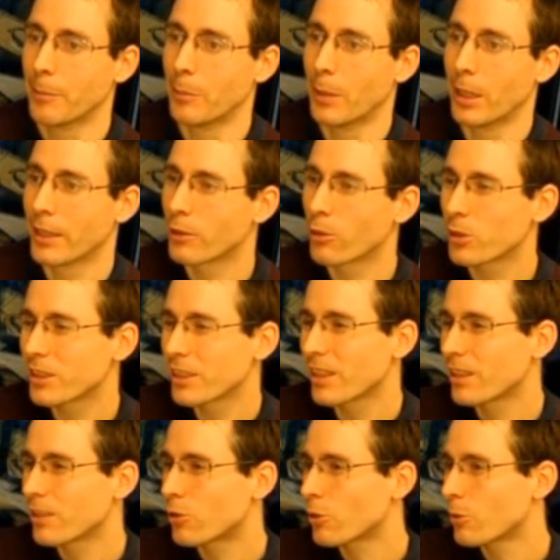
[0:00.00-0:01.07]
I don't
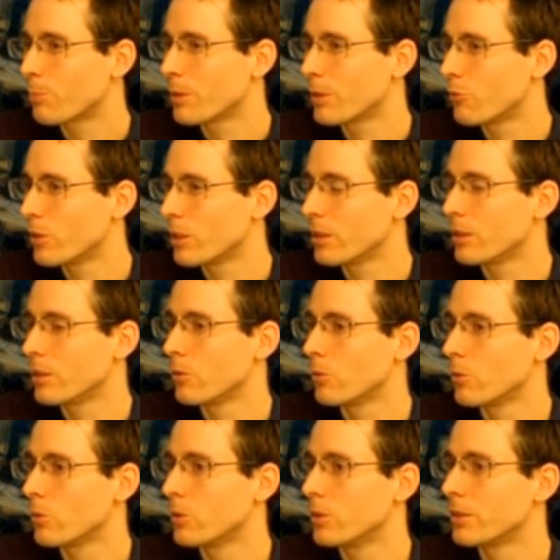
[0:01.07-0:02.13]
think it should be really
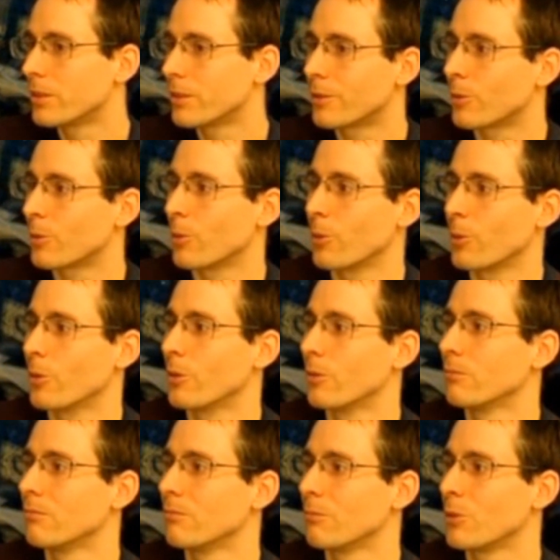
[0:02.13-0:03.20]
used
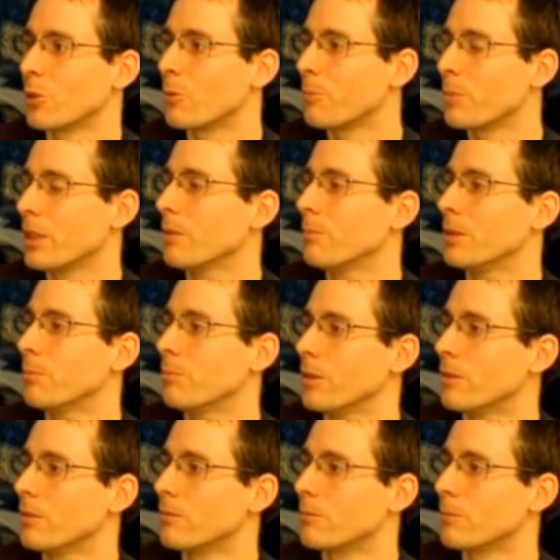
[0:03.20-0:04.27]
to compare people,
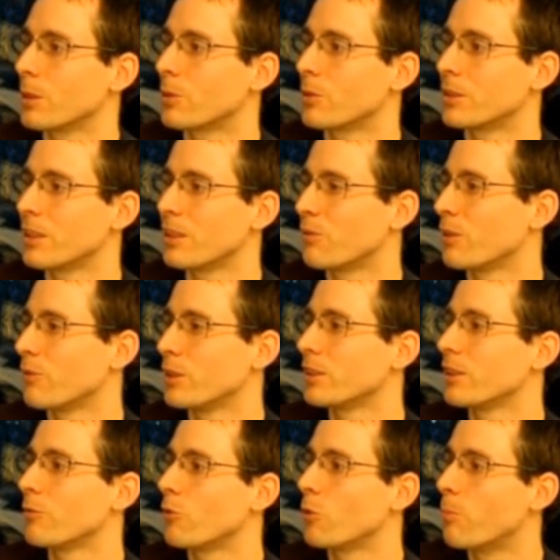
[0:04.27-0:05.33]
because even
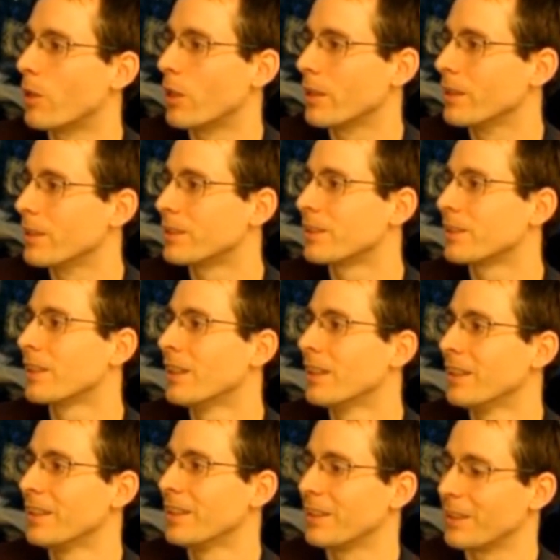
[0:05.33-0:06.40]
within robotics,
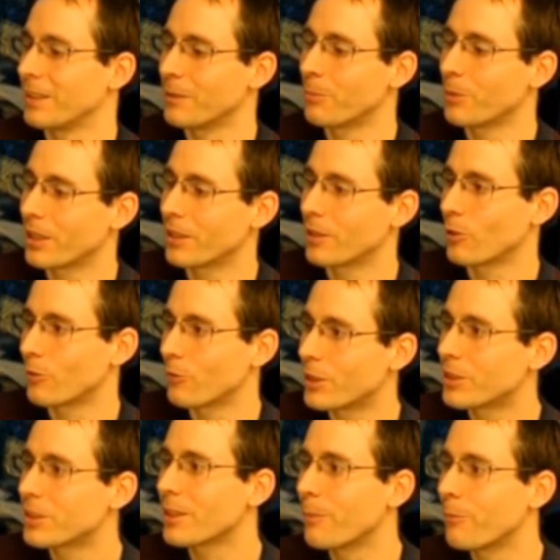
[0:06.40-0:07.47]
depending on
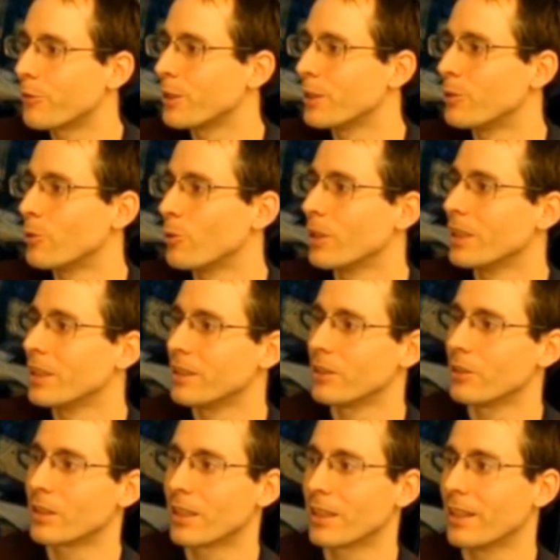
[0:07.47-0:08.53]
which subfield you are in,
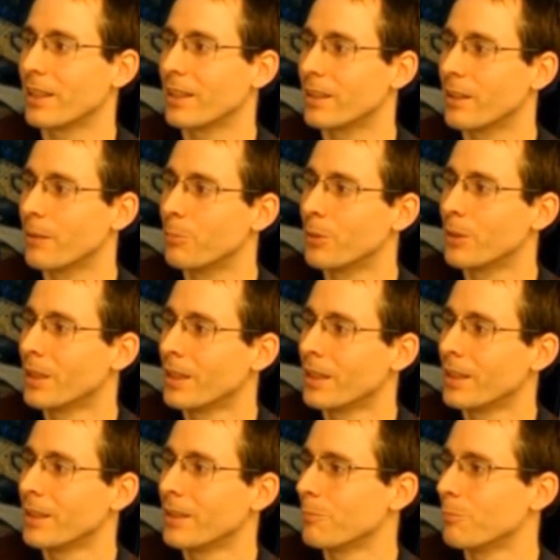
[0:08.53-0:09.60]
you can end up
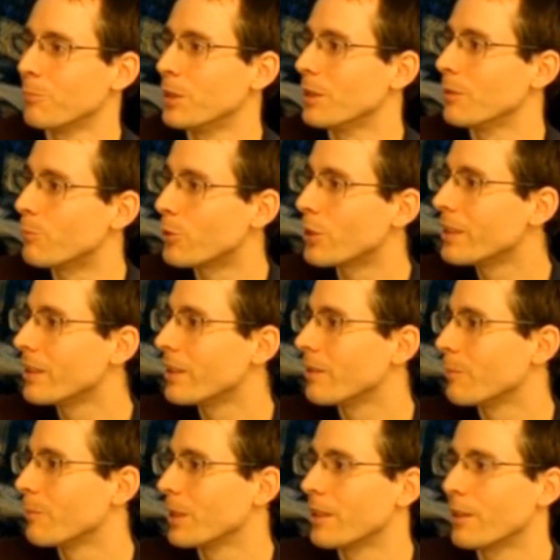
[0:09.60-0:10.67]
being
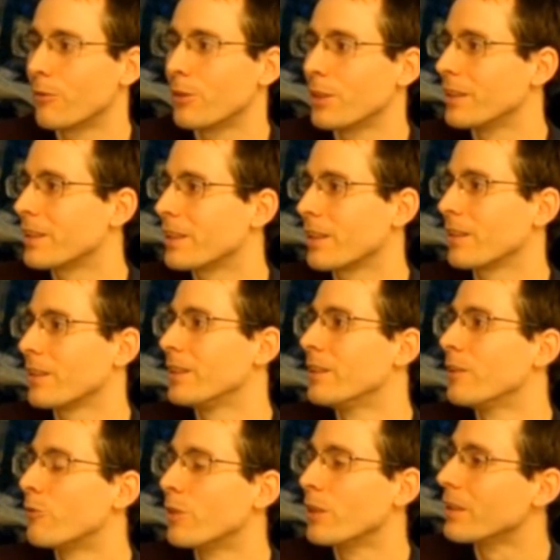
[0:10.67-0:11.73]
brilliant but have an entirely
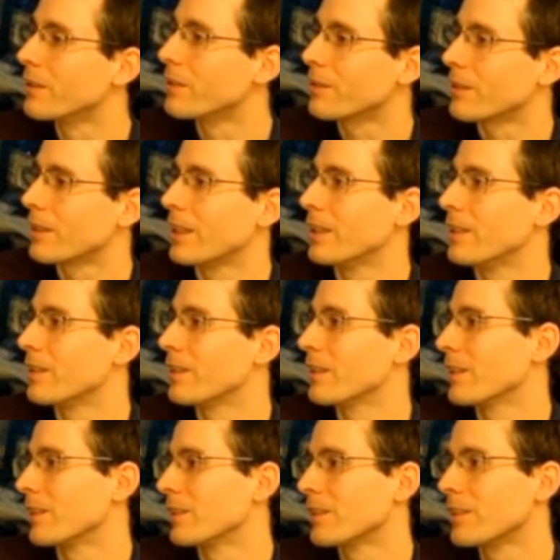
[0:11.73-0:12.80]
different H
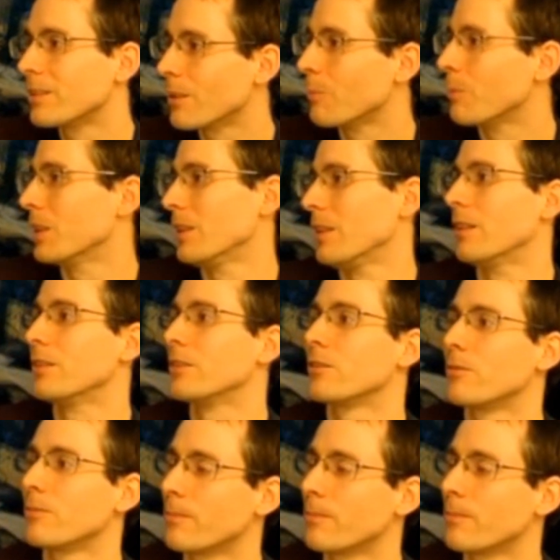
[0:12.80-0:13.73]
index than somebody else.